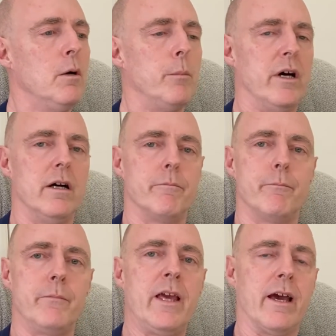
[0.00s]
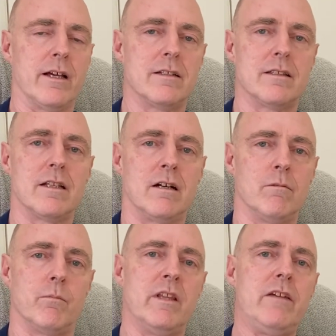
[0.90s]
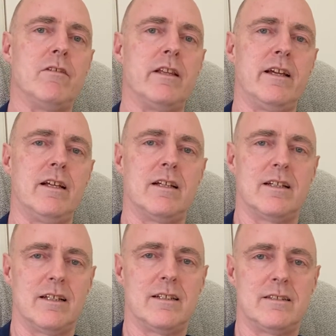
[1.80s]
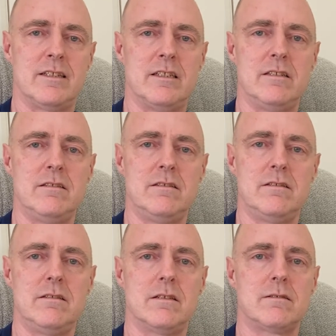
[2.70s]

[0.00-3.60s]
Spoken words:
But yeah, I'll leave a link to